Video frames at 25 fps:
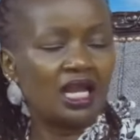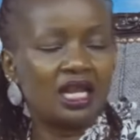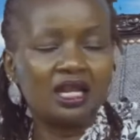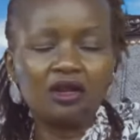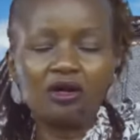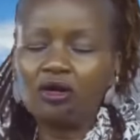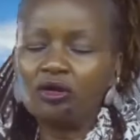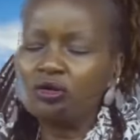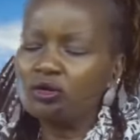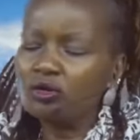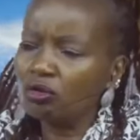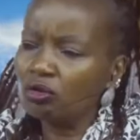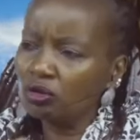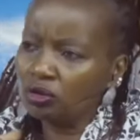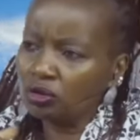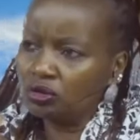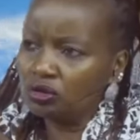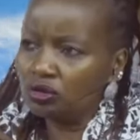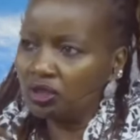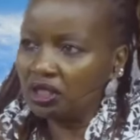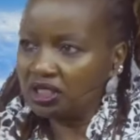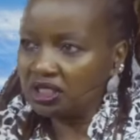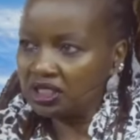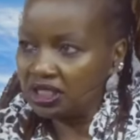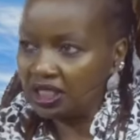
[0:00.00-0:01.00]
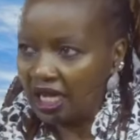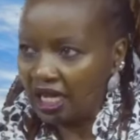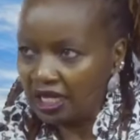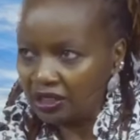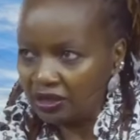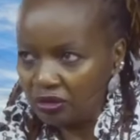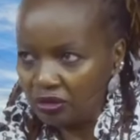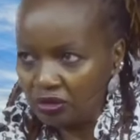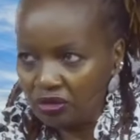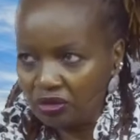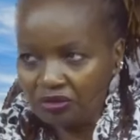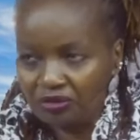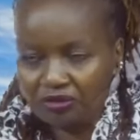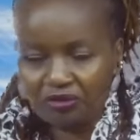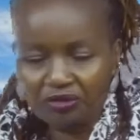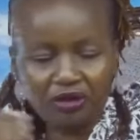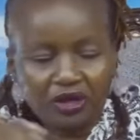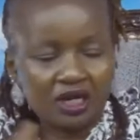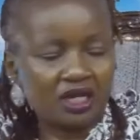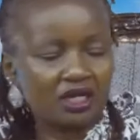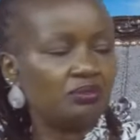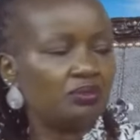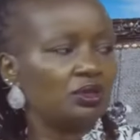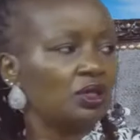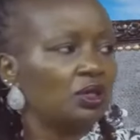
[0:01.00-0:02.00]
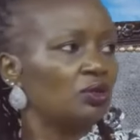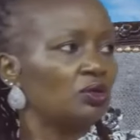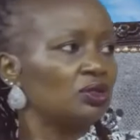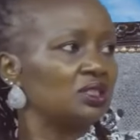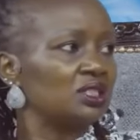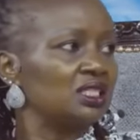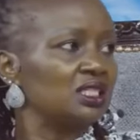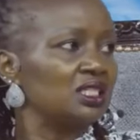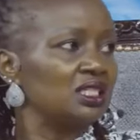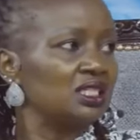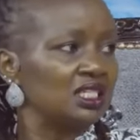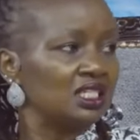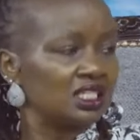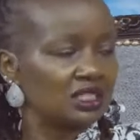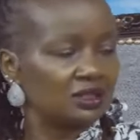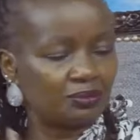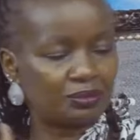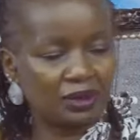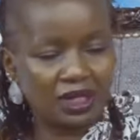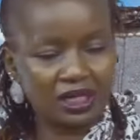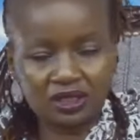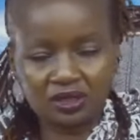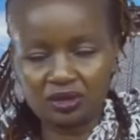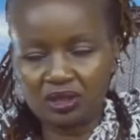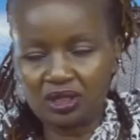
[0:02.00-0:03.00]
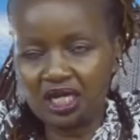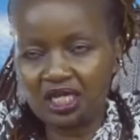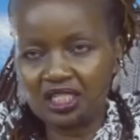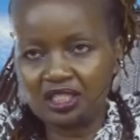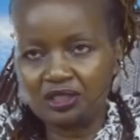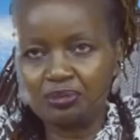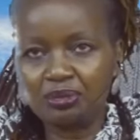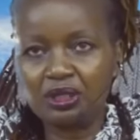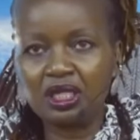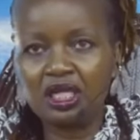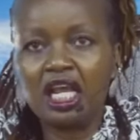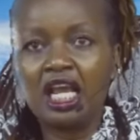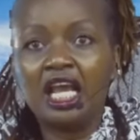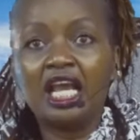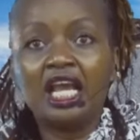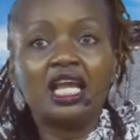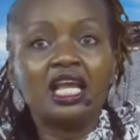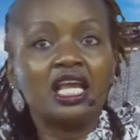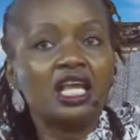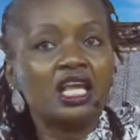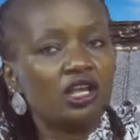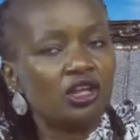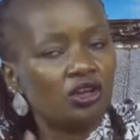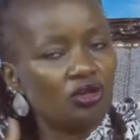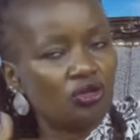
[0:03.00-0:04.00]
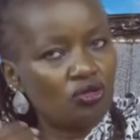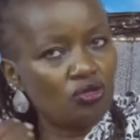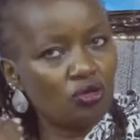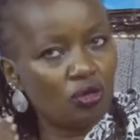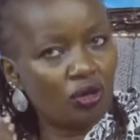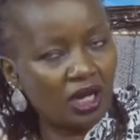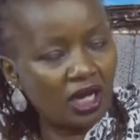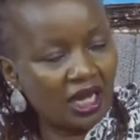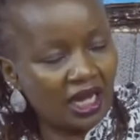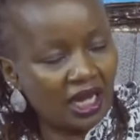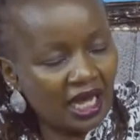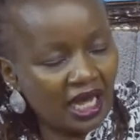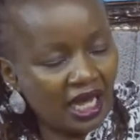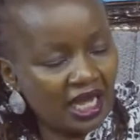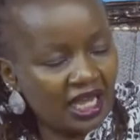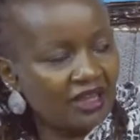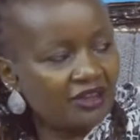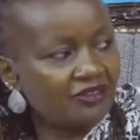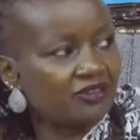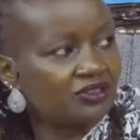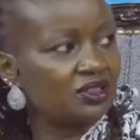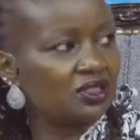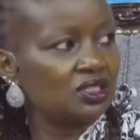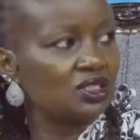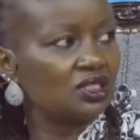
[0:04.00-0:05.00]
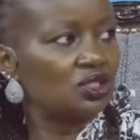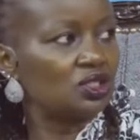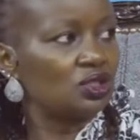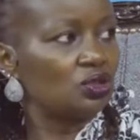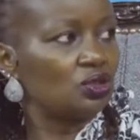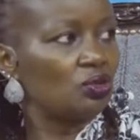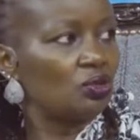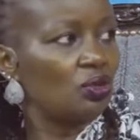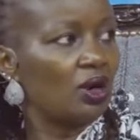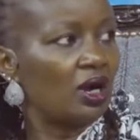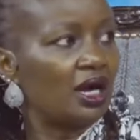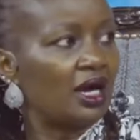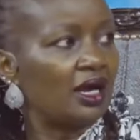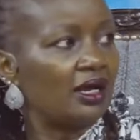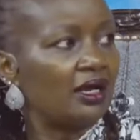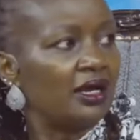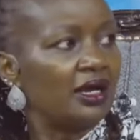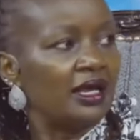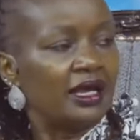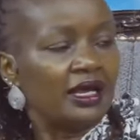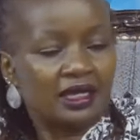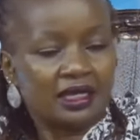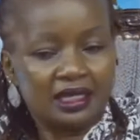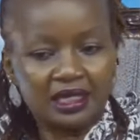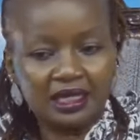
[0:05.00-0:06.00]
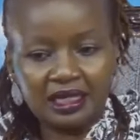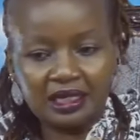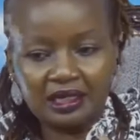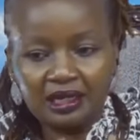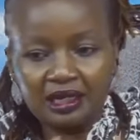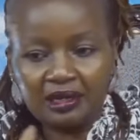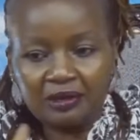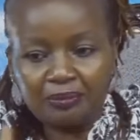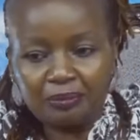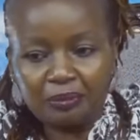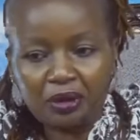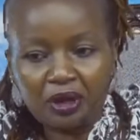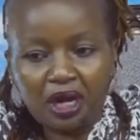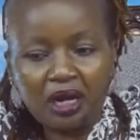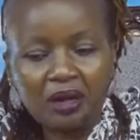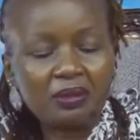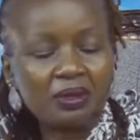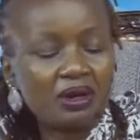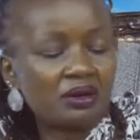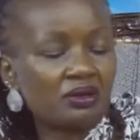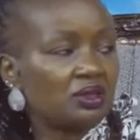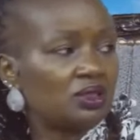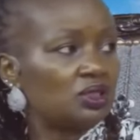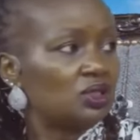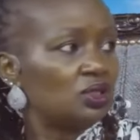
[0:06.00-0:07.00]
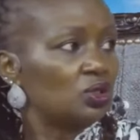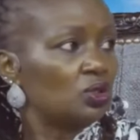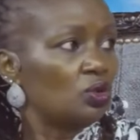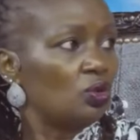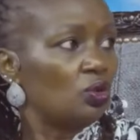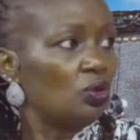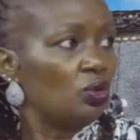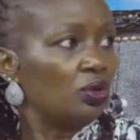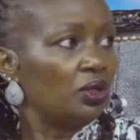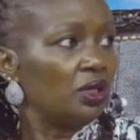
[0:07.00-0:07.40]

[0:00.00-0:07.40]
Now you go to your childhood friend because this person has been in your life since you were in primary school.